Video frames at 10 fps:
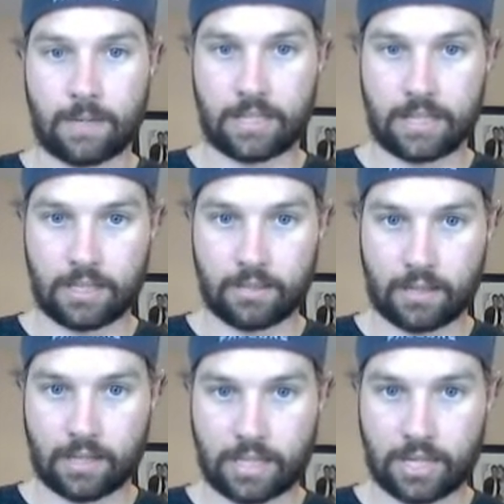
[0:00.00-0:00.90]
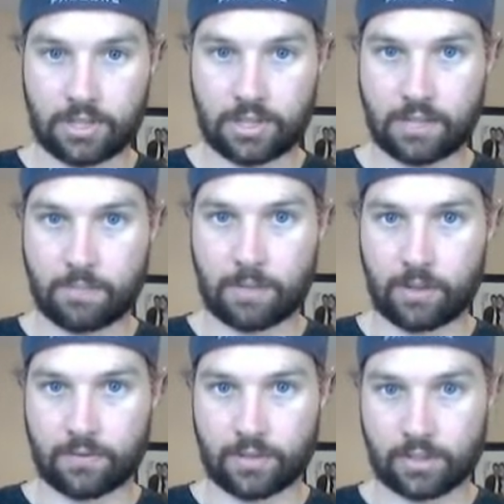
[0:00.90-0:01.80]
Again, it catches these big
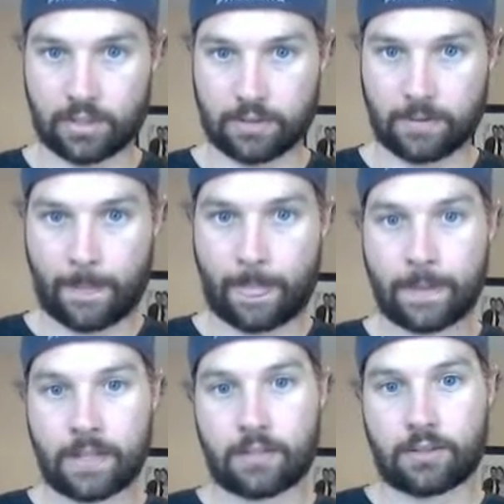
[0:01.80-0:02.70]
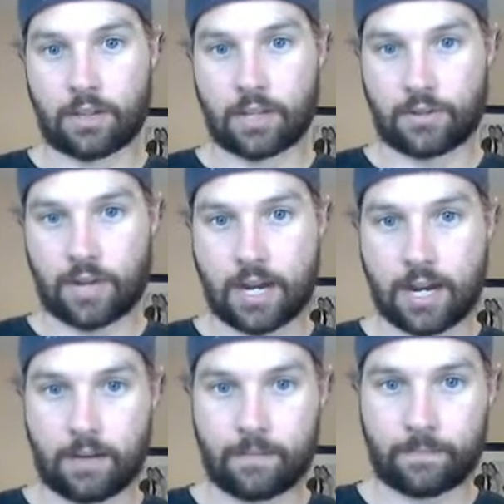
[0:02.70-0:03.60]
moves. Look at this. So this right
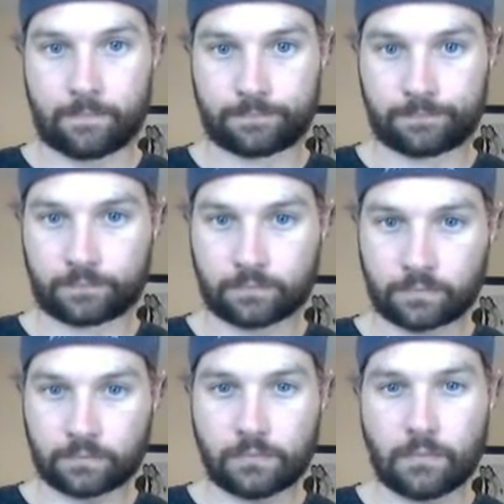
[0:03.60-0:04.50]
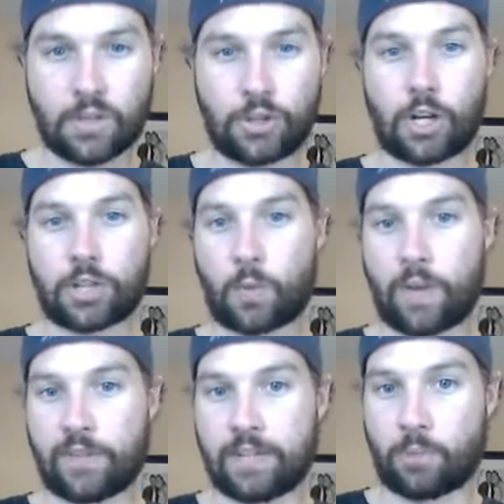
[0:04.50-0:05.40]
here, you could also
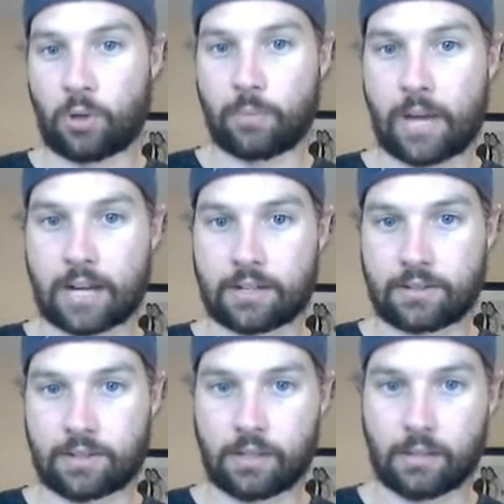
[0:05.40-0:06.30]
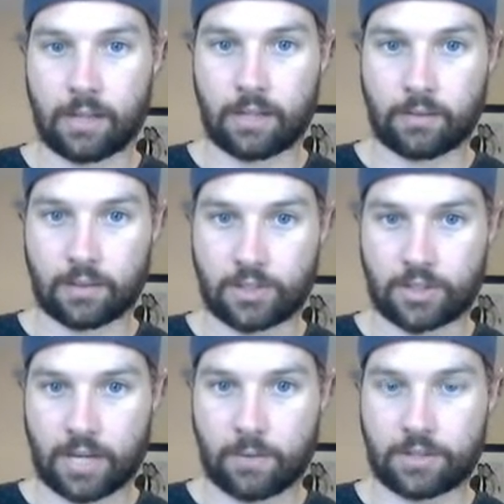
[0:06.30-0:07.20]
wait for these pullbacks too, but let's
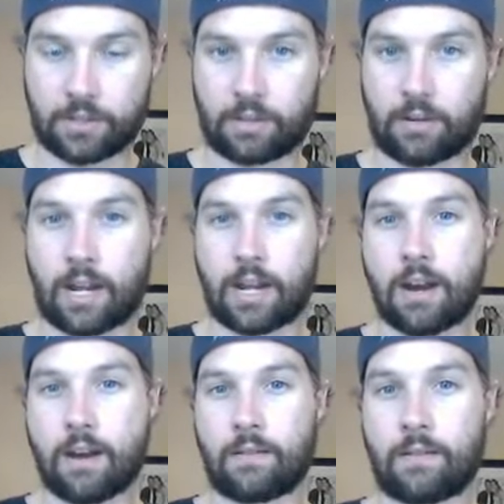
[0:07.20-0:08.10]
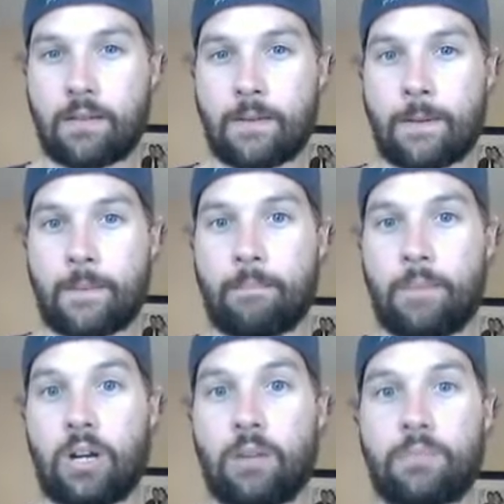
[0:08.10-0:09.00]
just say we took it right here.
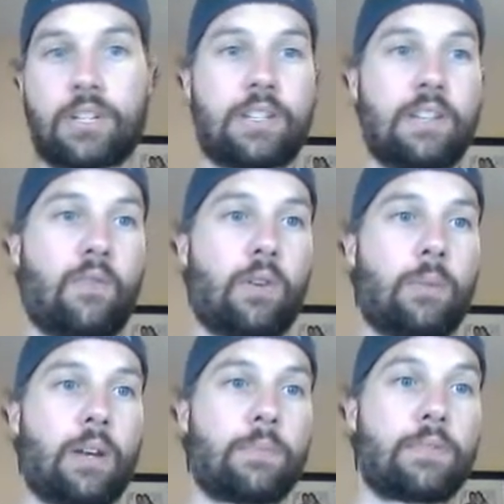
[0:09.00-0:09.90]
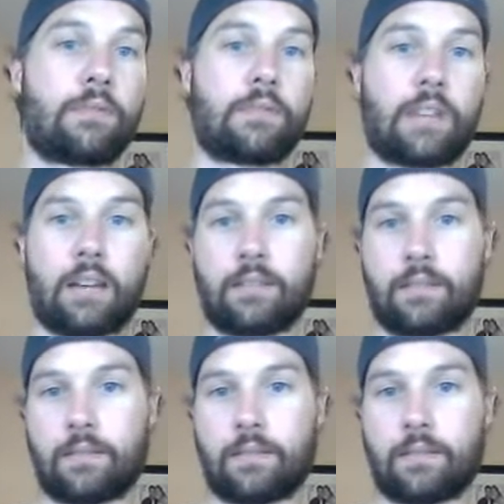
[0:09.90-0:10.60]
Boom, 64 pips, done.